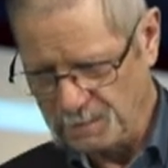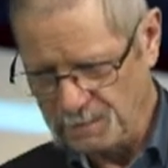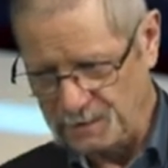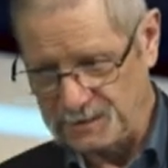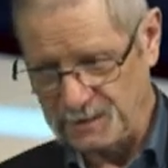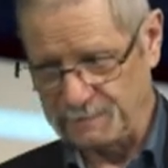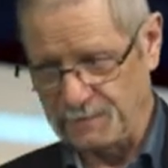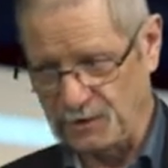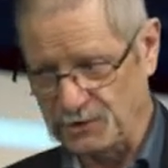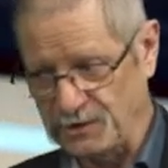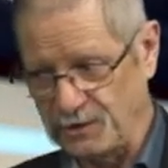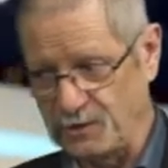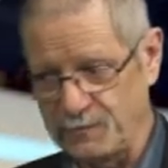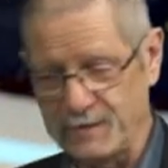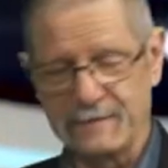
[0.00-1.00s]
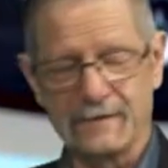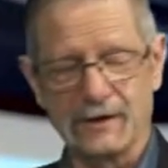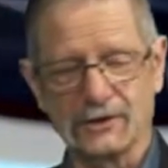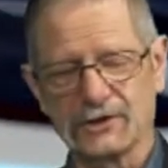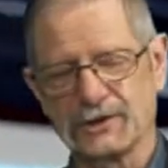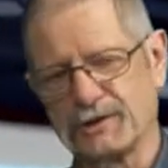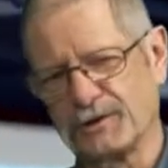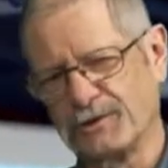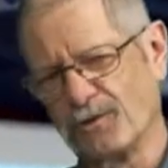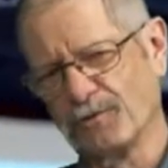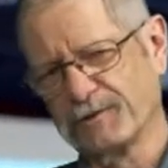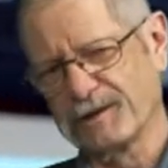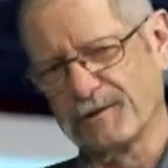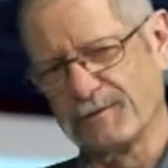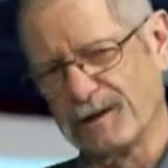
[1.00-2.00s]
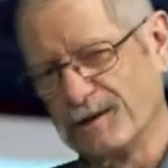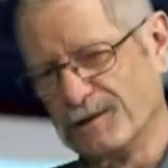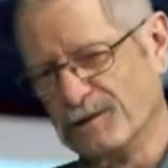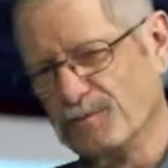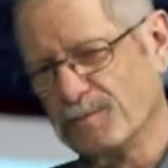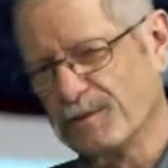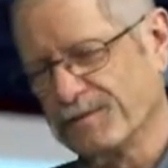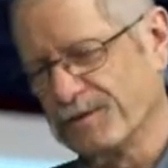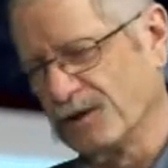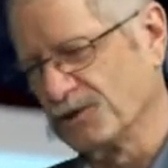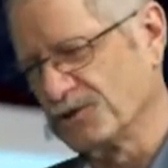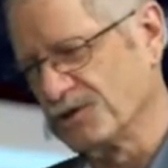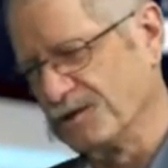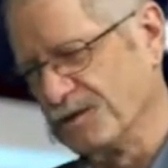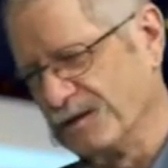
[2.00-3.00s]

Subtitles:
a tick function, and a read function, and also a loop function.